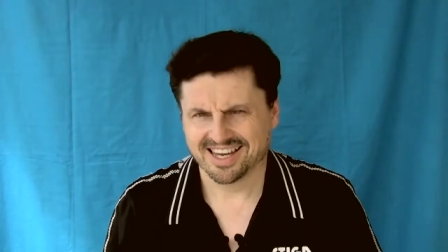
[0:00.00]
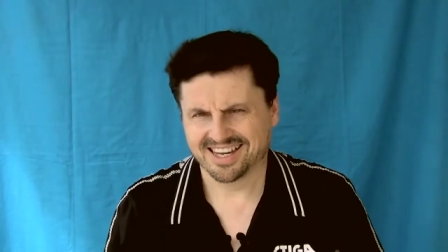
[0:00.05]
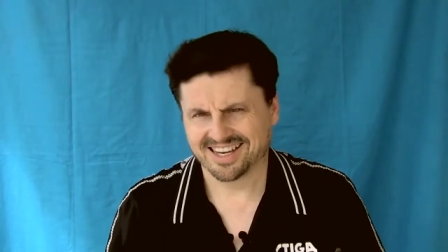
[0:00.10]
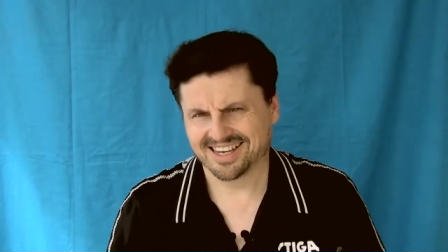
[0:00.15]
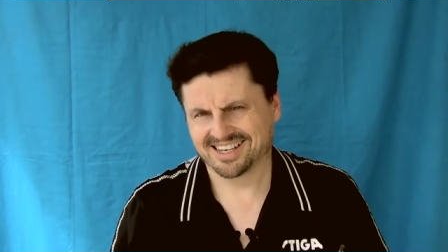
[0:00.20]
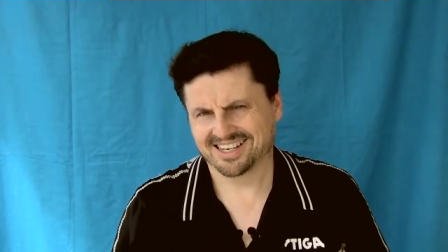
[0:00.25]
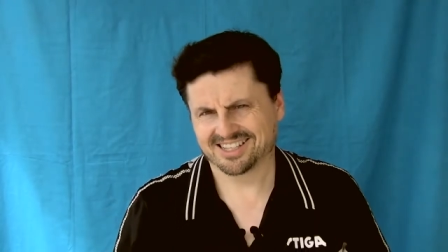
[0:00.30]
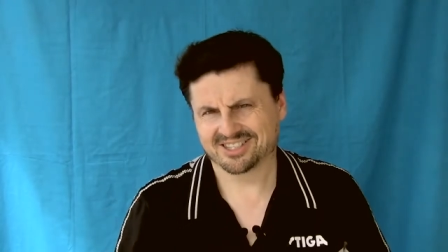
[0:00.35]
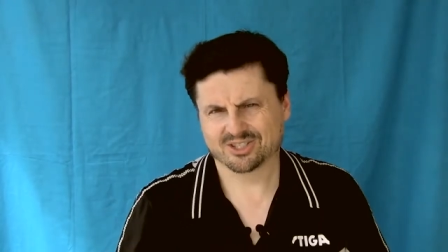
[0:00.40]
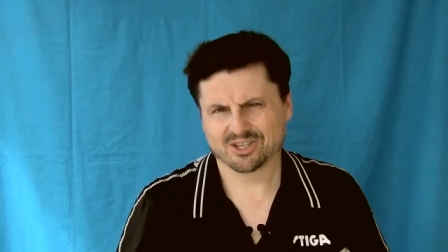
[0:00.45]

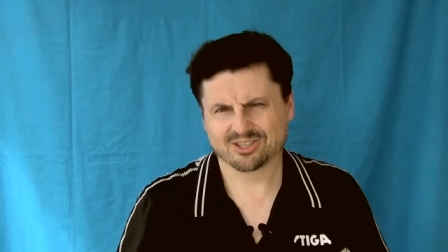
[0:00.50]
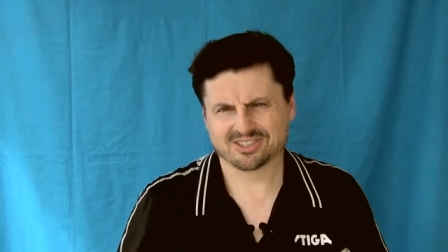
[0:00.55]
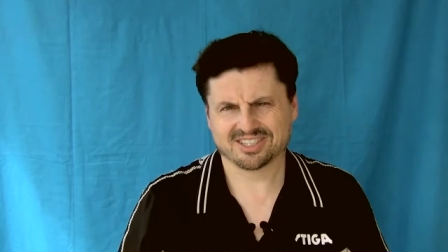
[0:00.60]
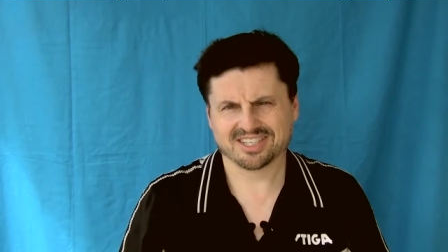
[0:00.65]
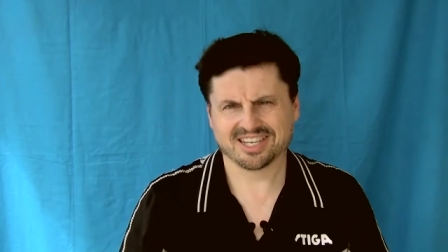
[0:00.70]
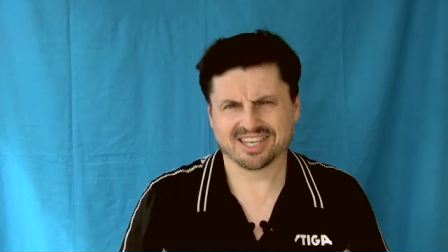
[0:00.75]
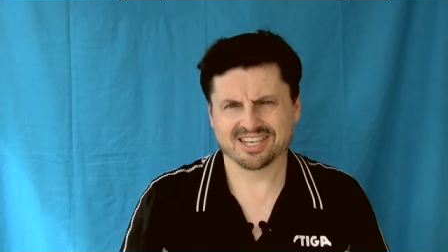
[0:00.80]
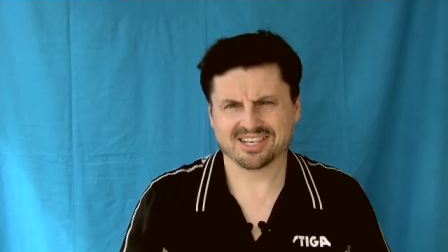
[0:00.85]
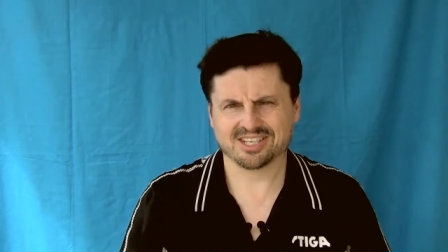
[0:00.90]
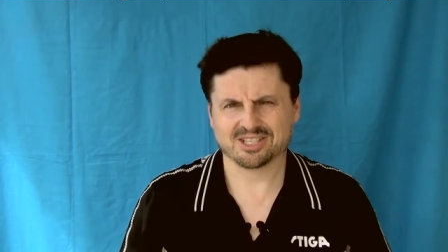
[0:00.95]
And I
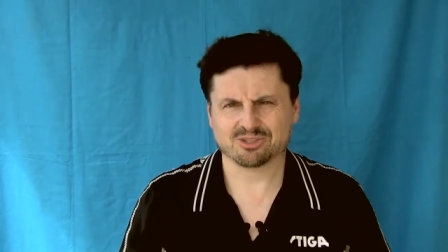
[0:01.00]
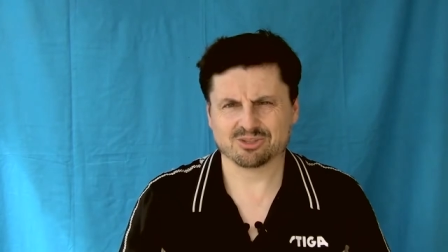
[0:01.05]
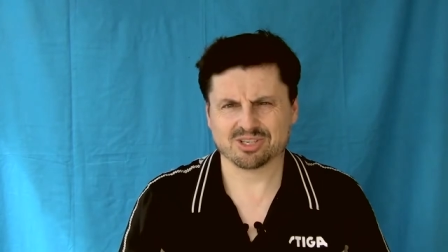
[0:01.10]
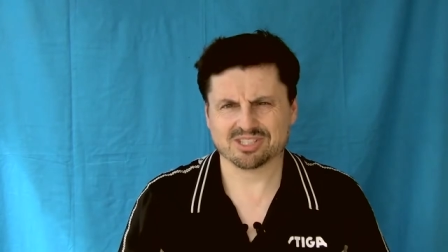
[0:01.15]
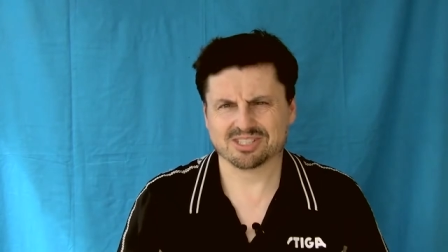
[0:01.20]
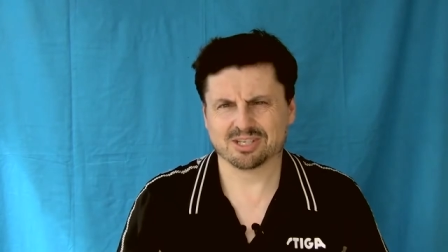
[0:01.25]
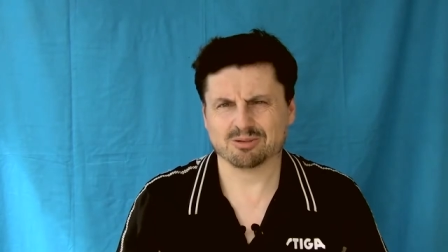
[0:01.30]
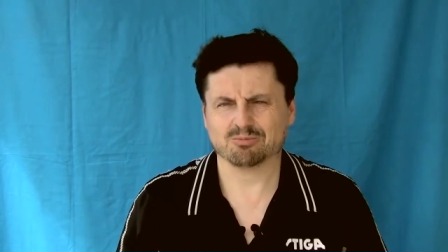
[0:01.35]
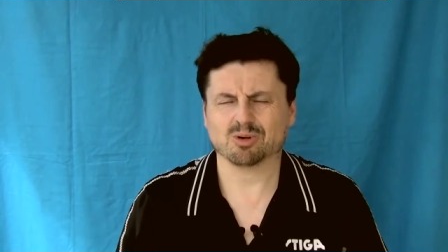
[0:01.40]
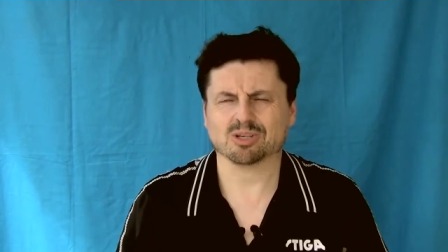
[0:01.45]
started taking
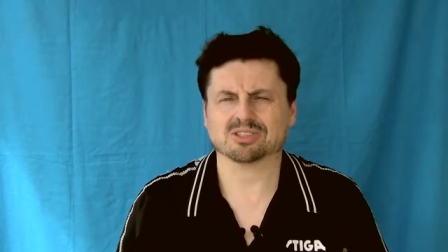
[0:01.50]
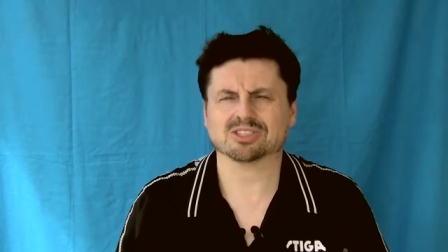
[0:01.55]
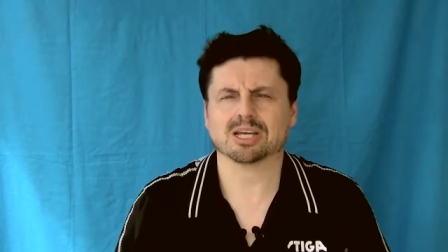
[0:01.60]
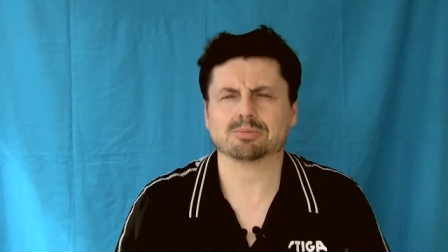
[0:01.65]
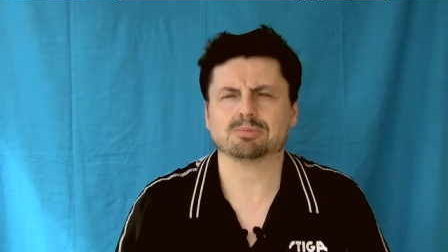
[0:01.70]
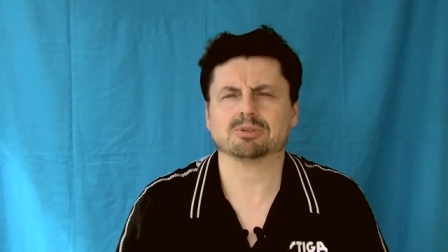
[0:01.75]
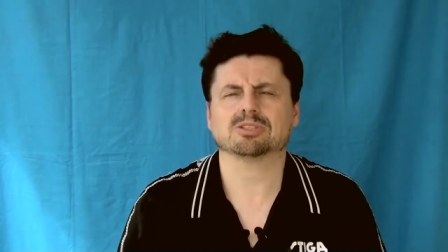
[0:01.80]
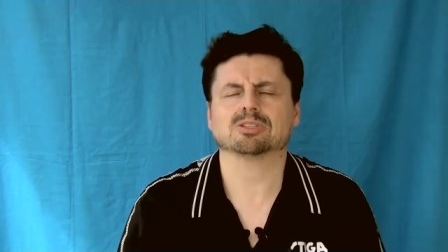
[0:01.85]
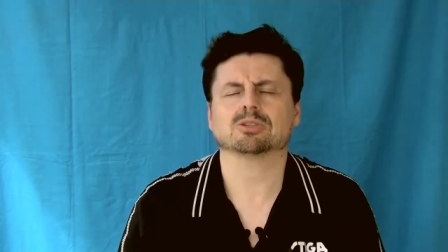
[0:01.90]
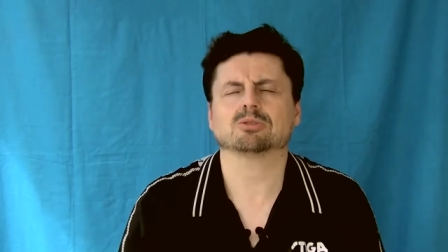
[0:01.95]
interest in what
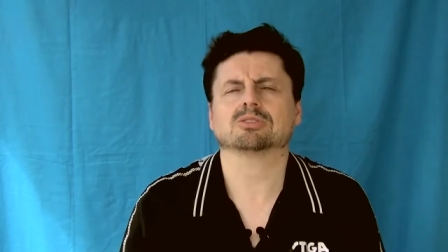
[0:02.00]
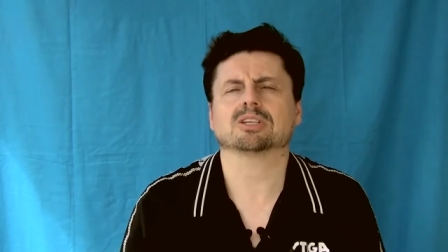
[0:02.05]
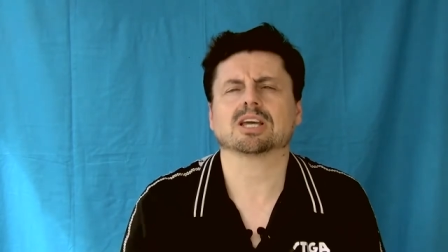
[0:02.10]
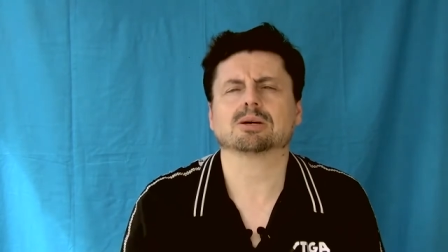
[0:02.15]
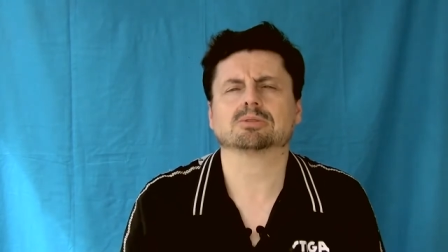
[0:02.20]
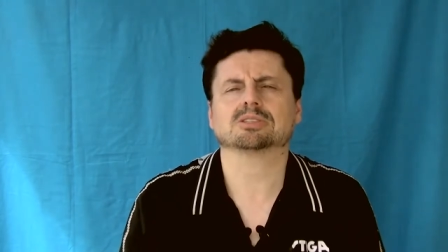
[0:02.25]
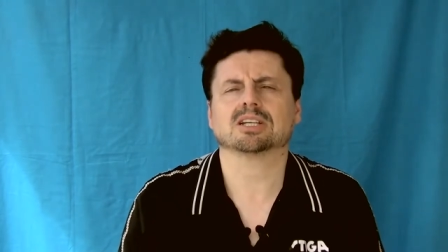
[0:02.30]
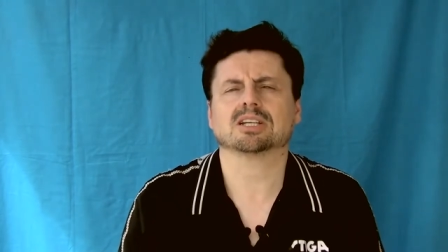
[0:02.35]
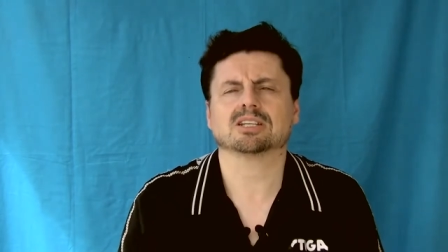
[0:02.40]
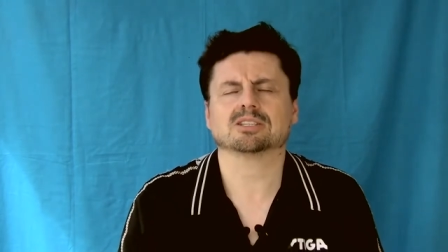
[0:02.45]
type of shoe
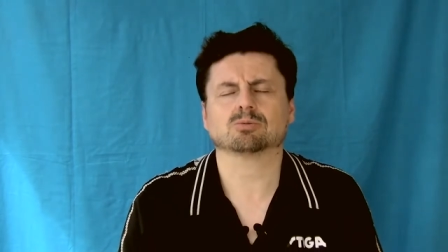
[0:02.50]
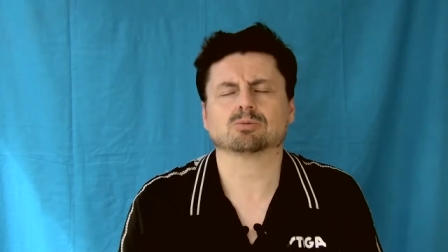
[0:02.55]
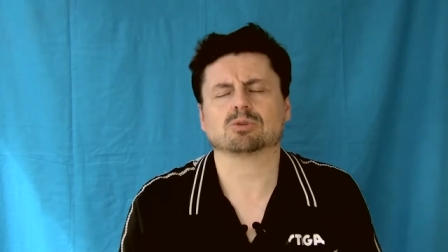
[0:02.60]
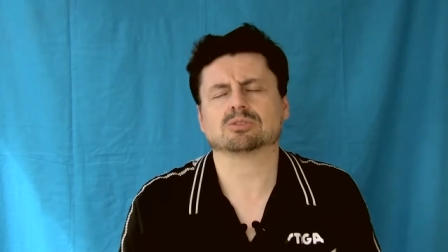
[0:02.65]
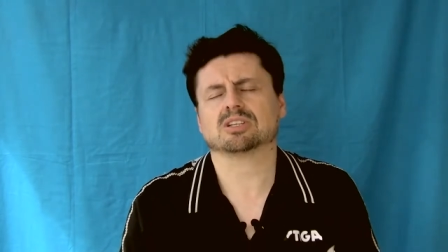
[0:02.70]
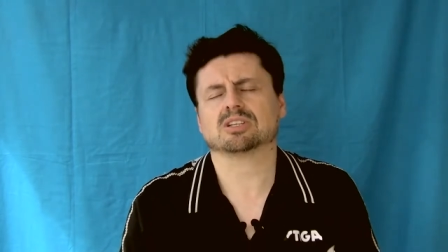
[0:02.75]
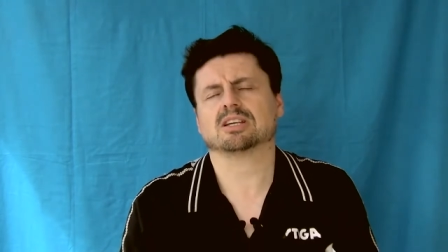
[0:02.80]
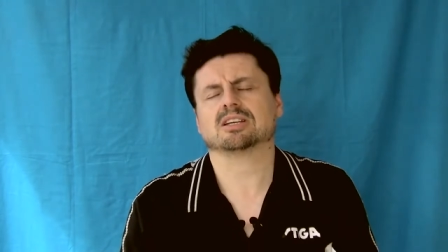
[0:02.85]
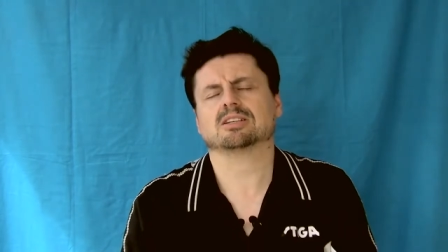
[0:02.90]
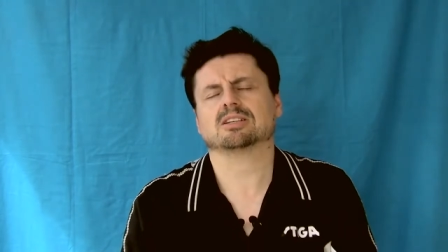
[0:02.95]
table tennis
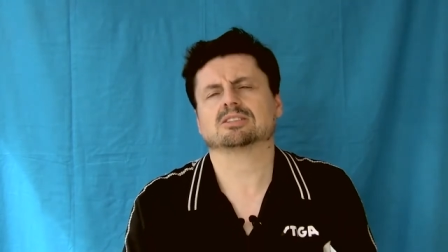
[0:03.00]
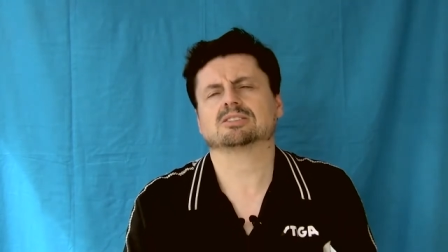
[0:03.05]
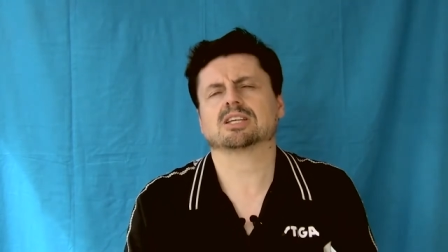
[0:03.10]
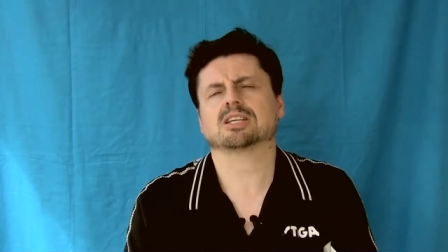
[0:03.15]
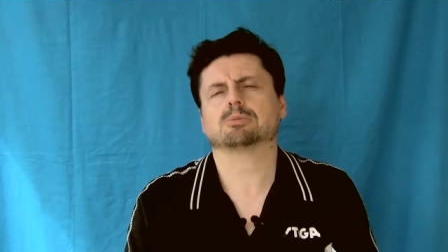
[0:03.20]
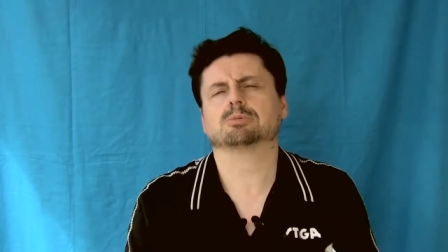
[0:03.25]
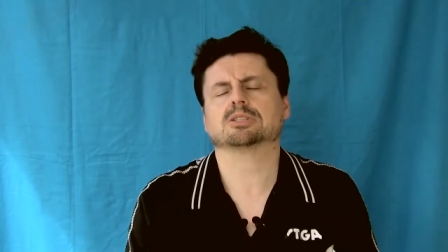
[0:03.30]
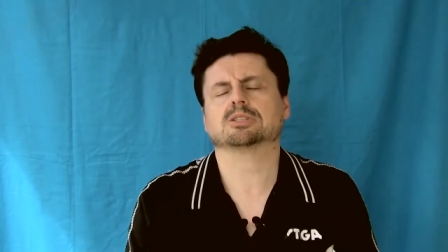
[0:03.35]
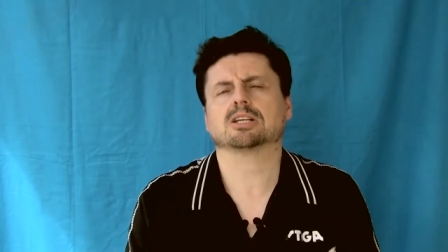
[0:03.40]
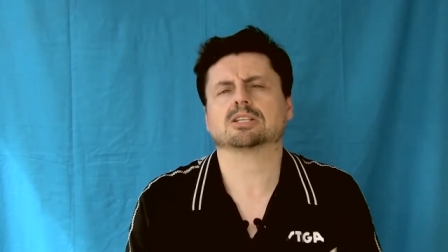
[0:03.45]

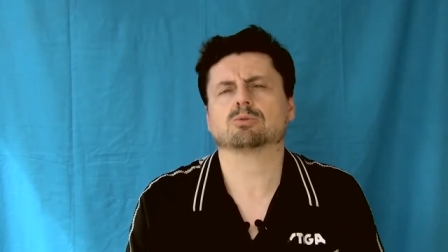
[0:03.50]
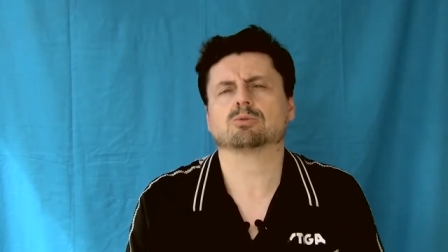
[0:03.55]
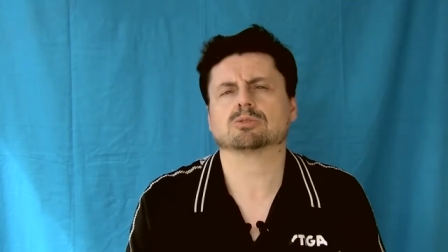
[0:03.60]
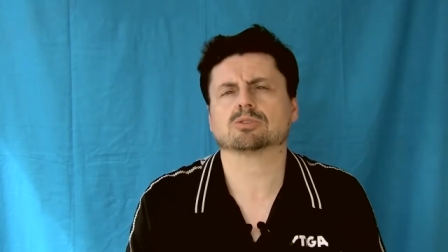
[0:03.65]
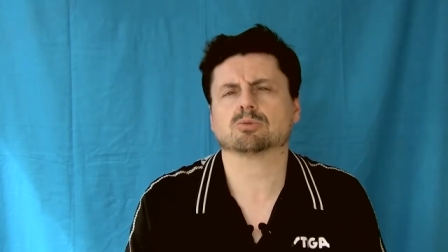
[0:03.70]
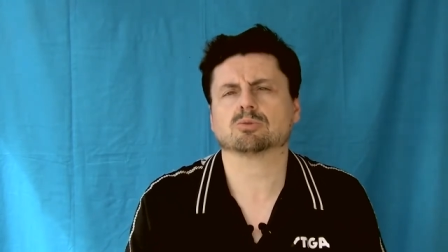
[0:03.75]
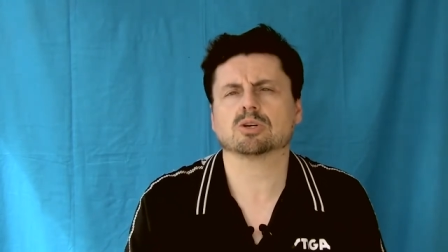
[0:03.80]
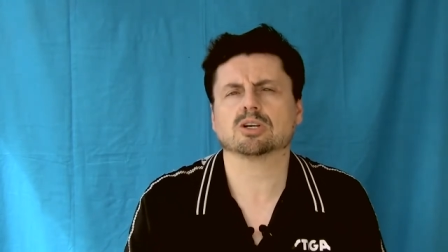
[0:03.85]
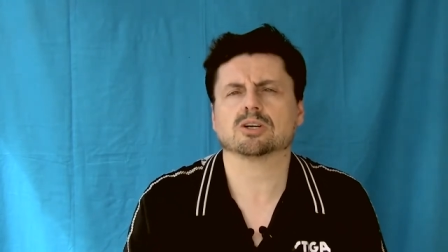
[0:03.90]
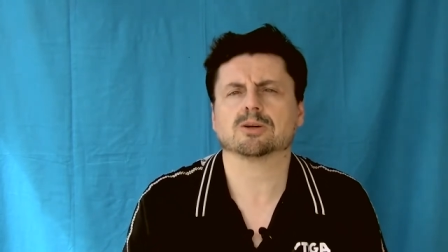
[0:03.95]

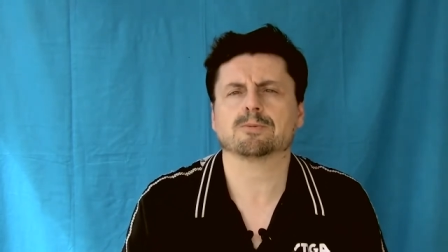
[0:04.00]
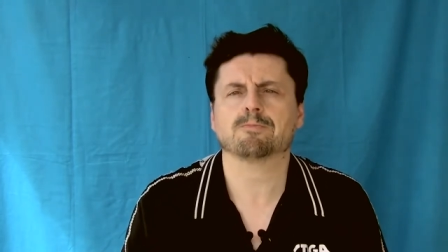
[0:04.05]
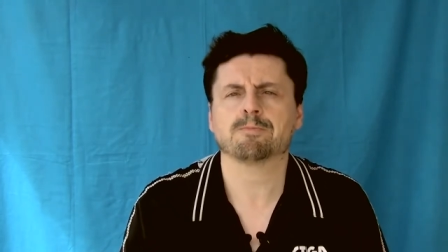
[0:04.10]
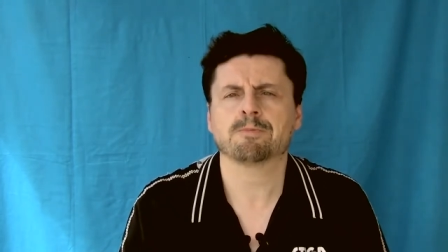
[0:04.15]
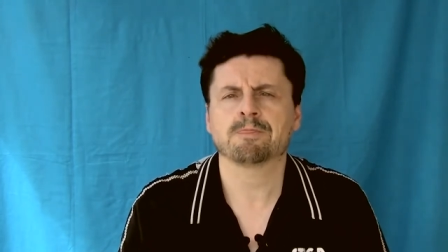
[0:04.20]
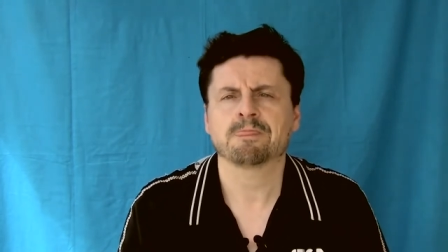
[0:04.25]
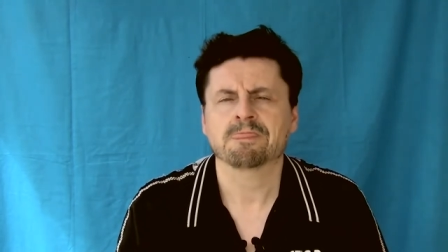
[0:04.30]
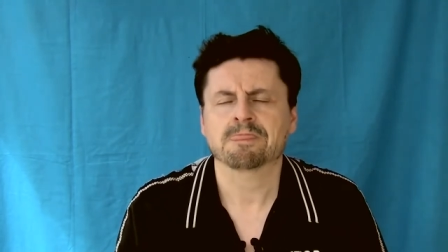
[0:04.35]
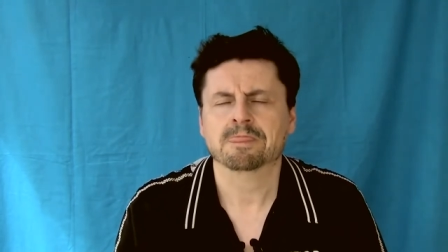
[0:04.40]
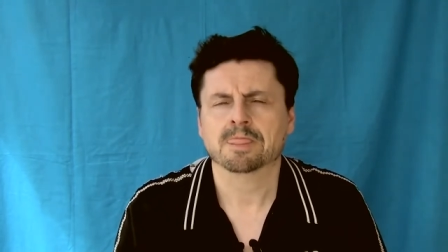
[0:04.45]
ones were.